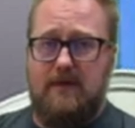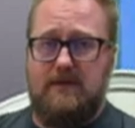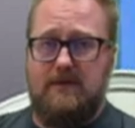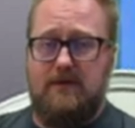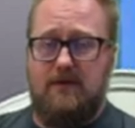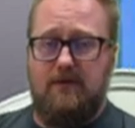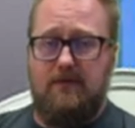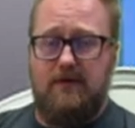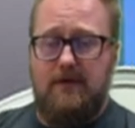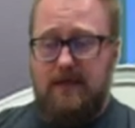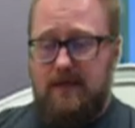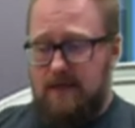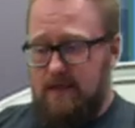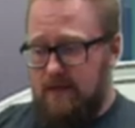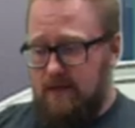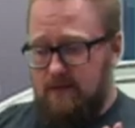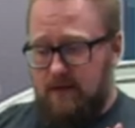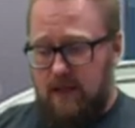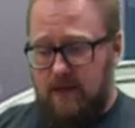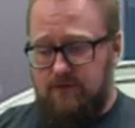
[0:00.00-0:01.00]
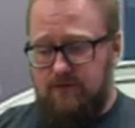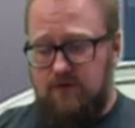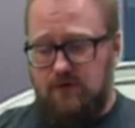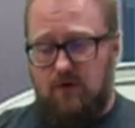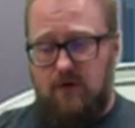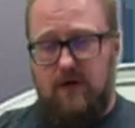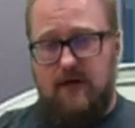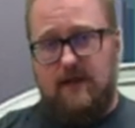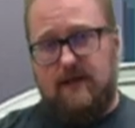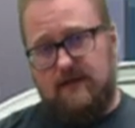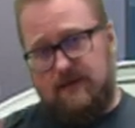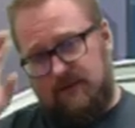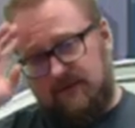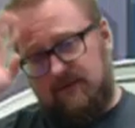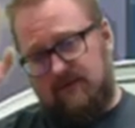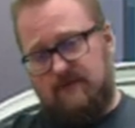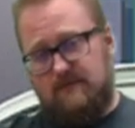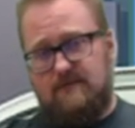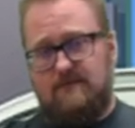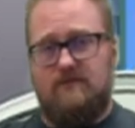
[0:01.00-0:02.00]
So thanks for joining us.
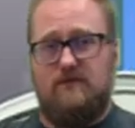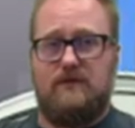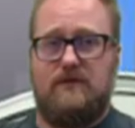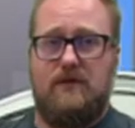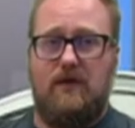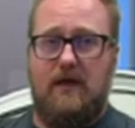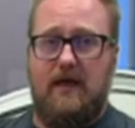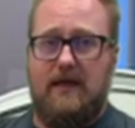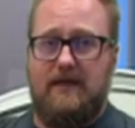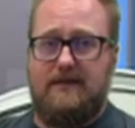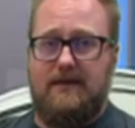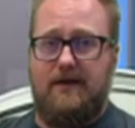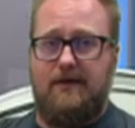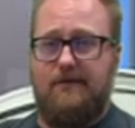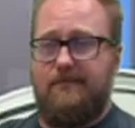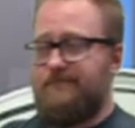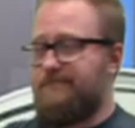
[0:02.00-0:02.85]
We'll see you guys later.